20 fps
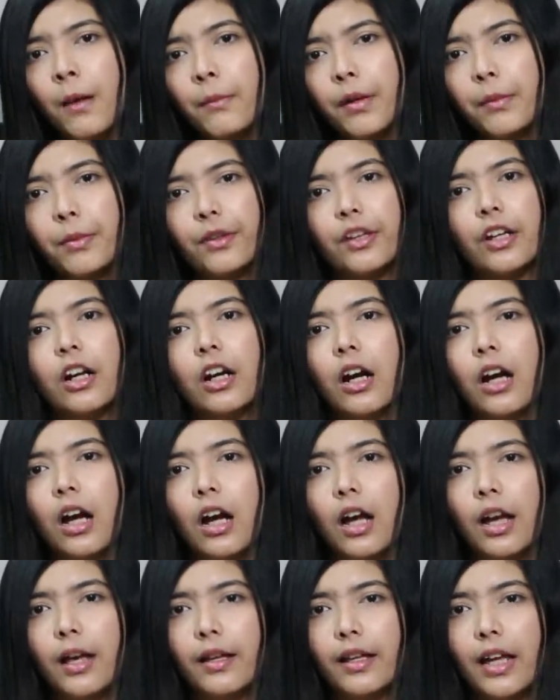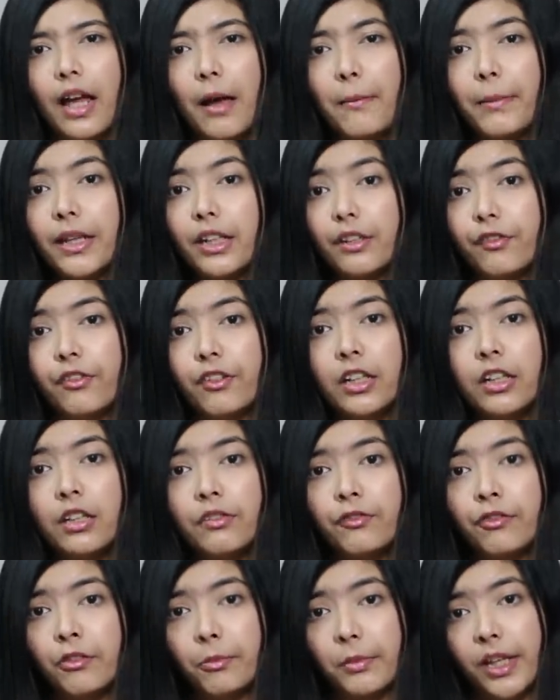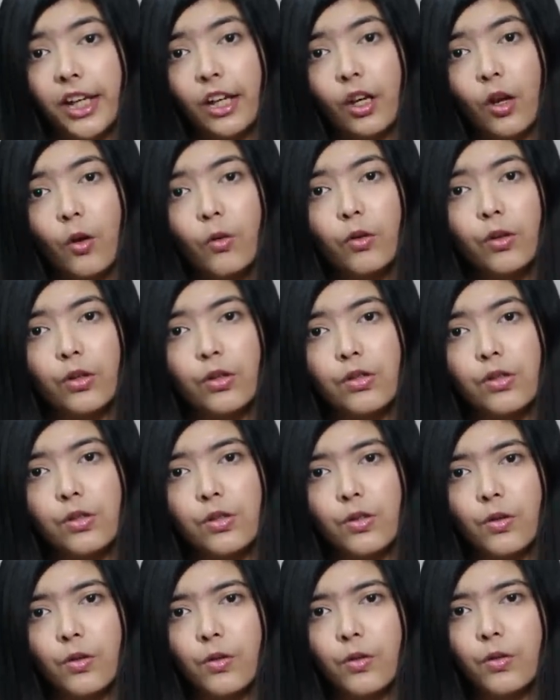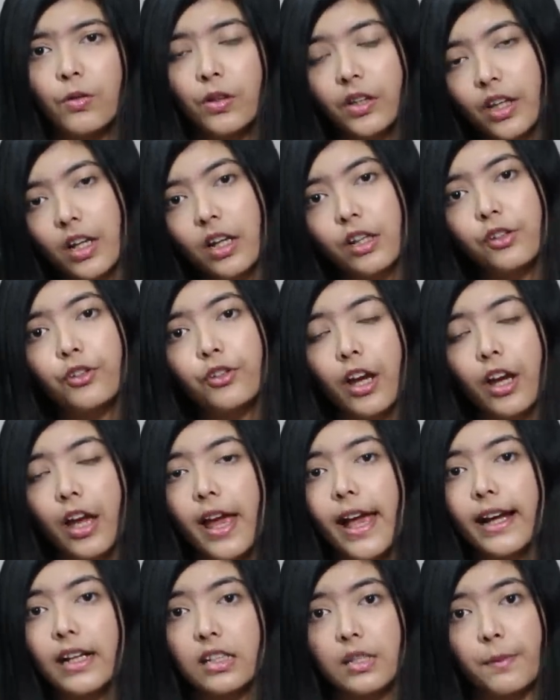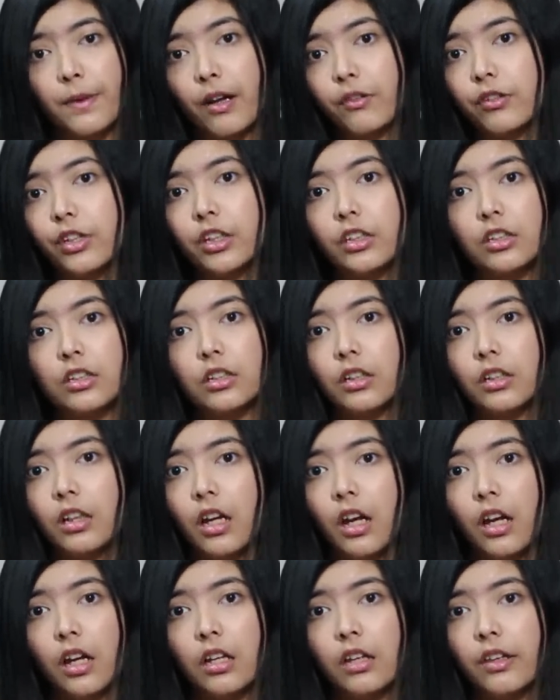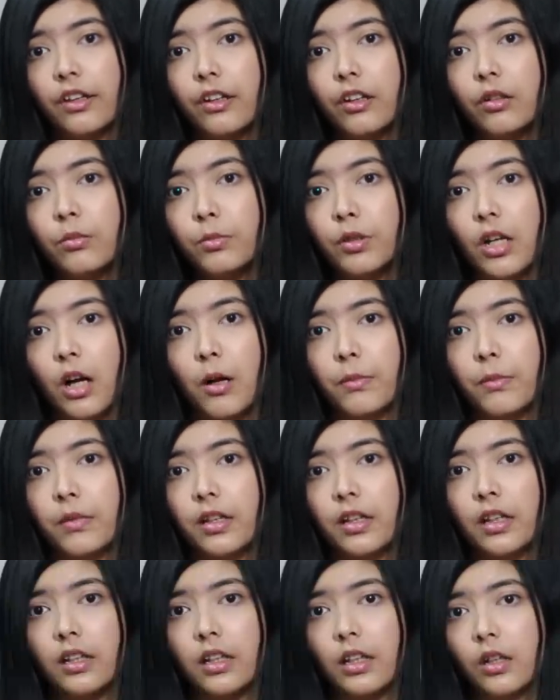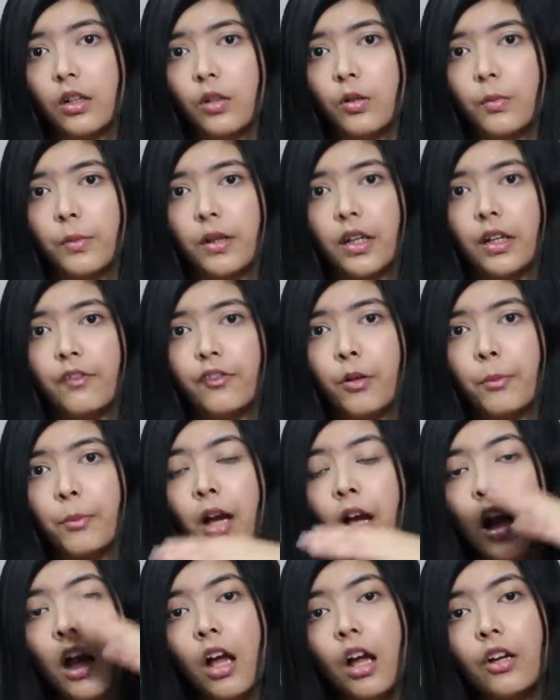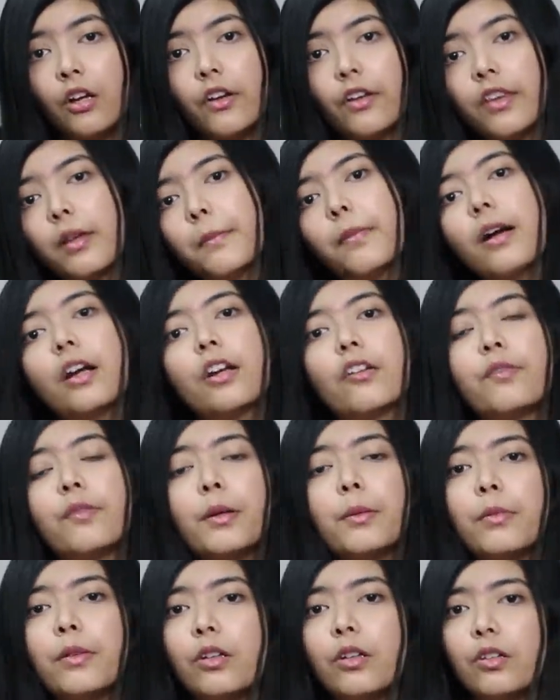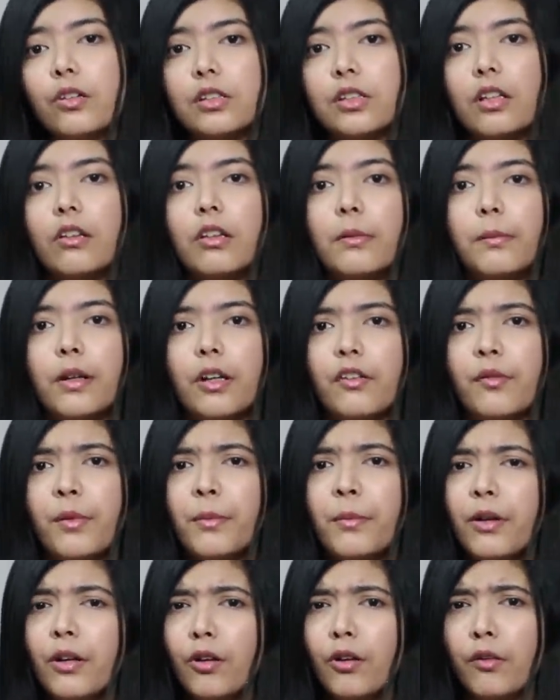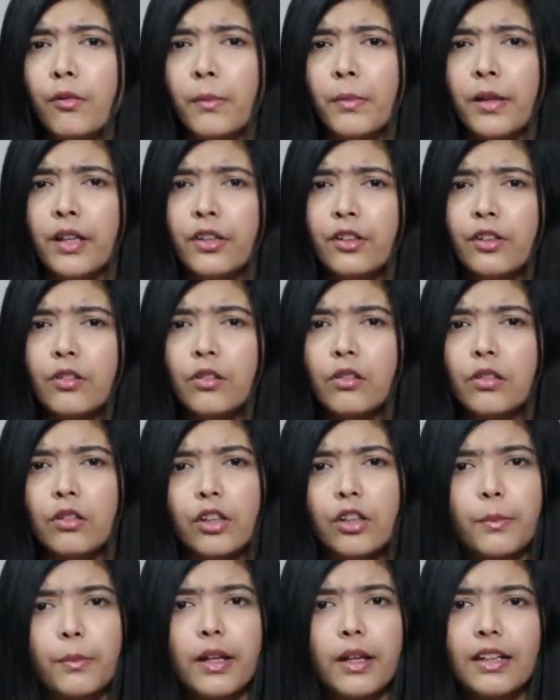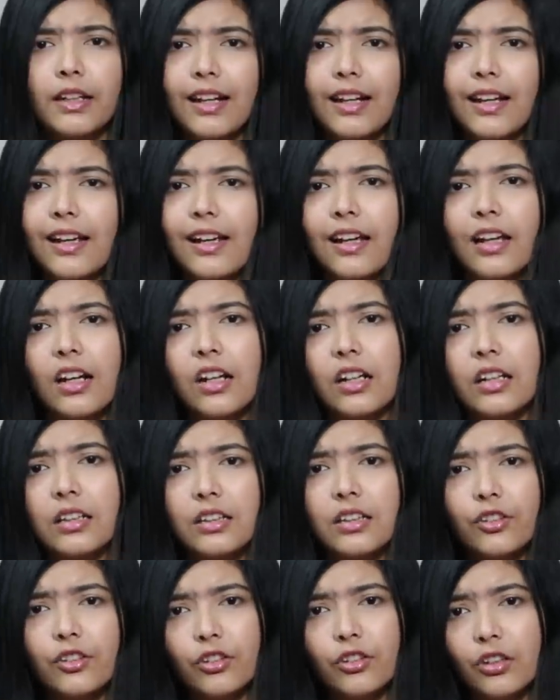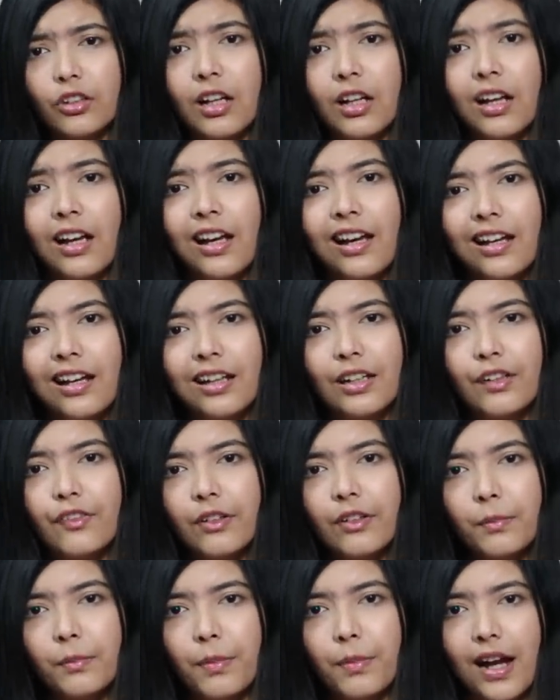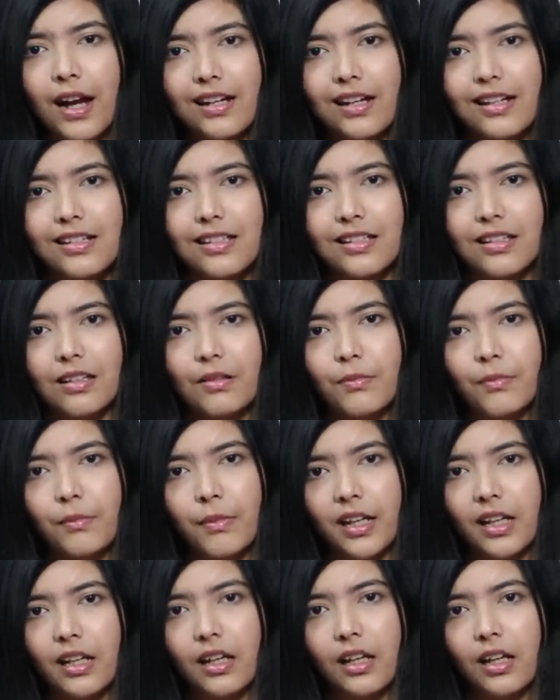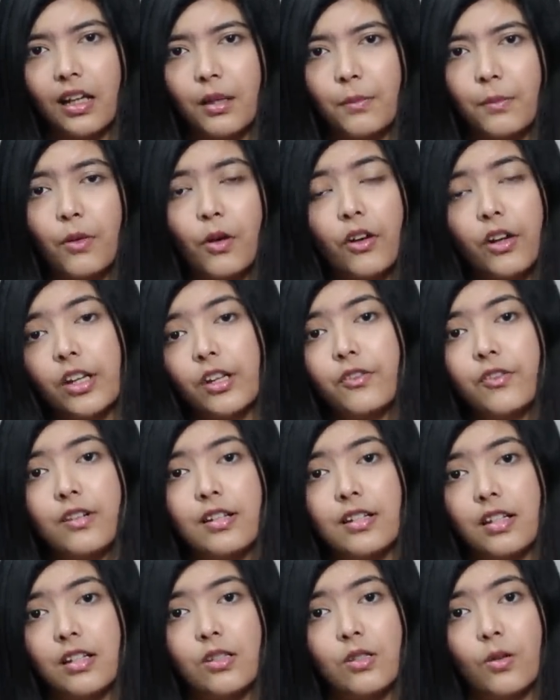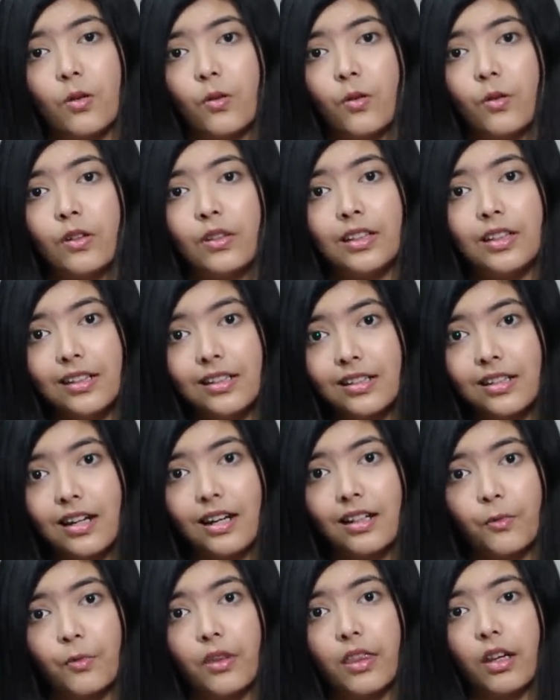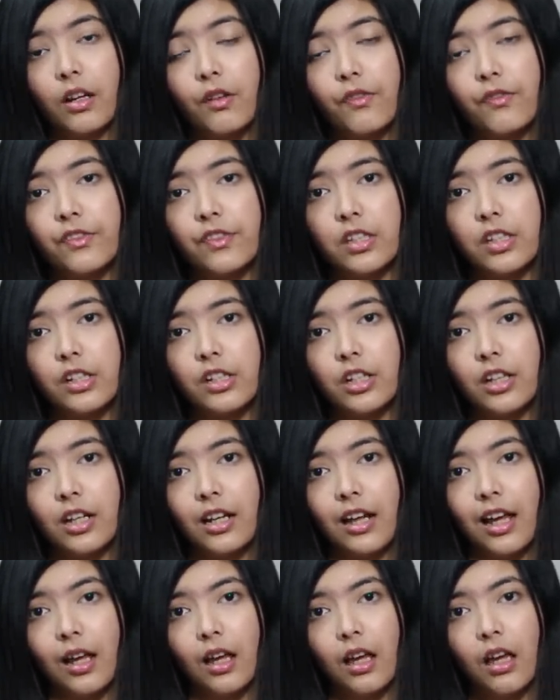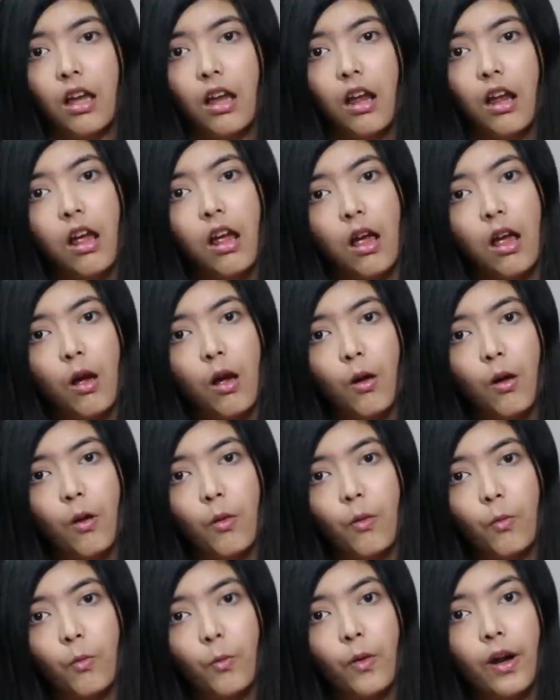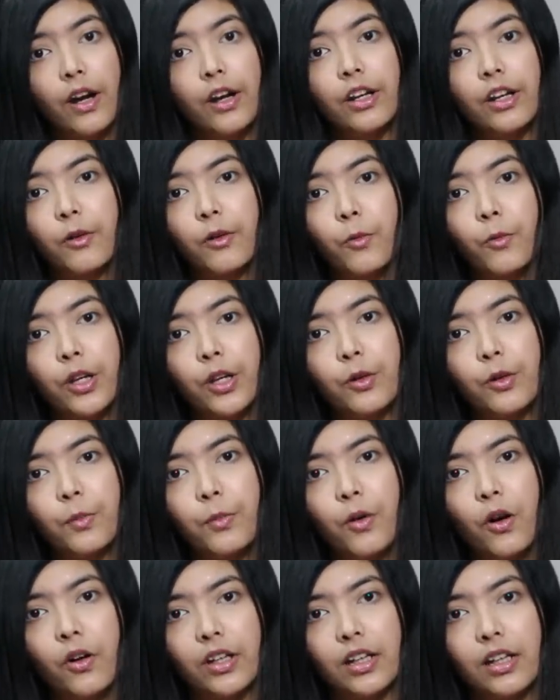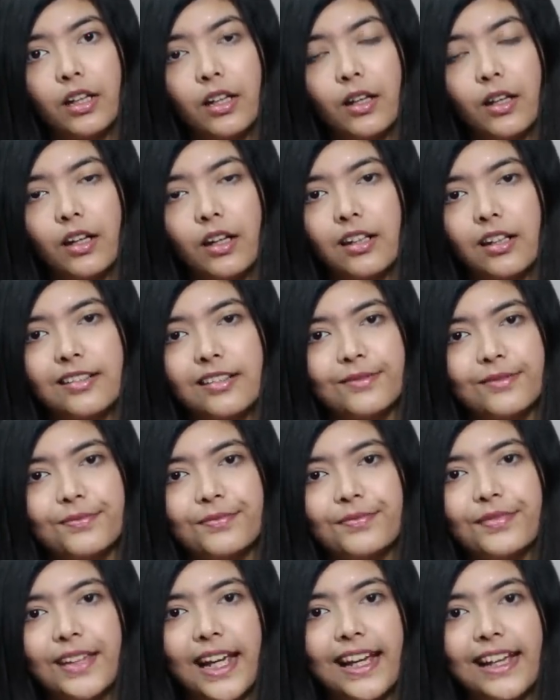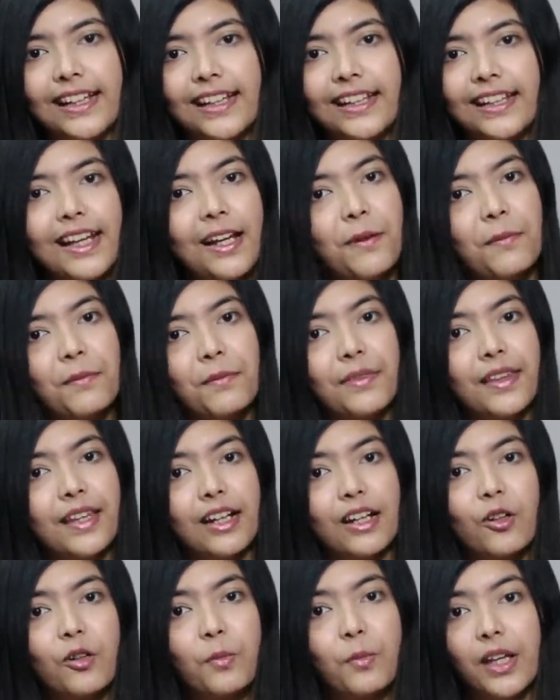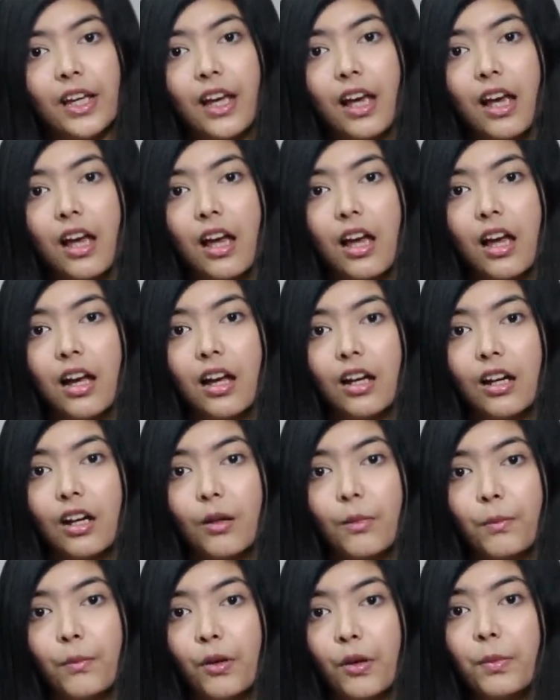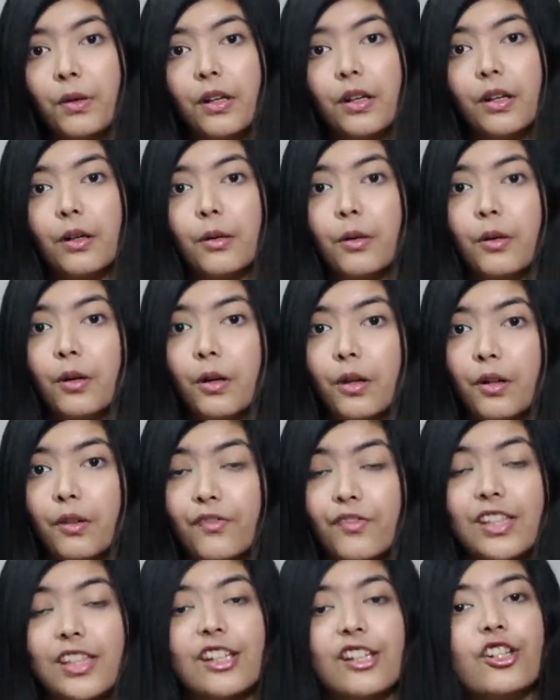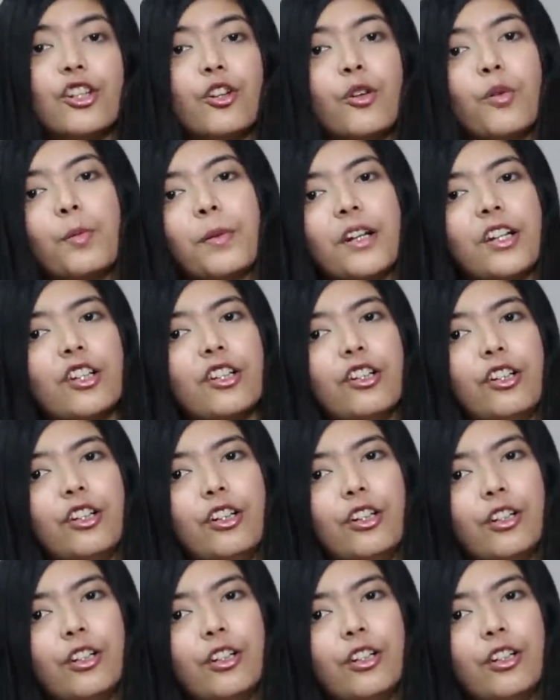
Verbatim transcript: people there are a bit different from Yangon, so yeah, you can ask about it and their hometown. It could be from northern part of Myanmar or southern part of Myanmar or middle near Mandalay, and you know. Different parts make it more interesting. So just start with a conversation like, where were you born? And yeah, that could be a proper conversation opener.